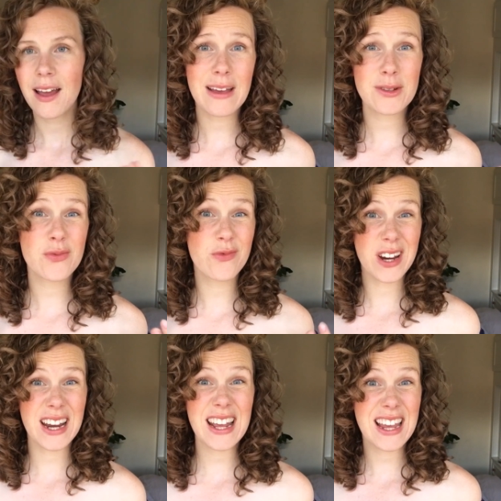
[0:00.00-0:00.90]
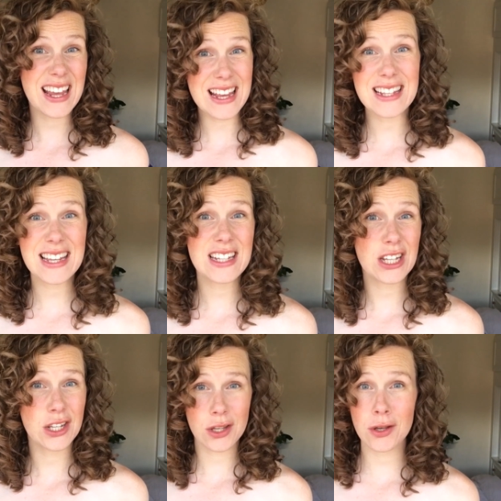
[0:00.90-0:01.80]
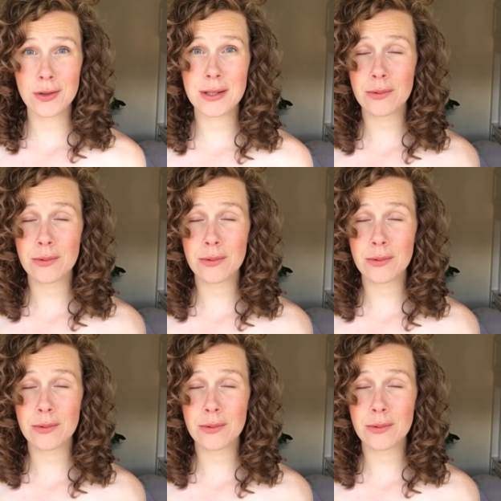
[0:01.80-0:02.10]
It was really easy to use,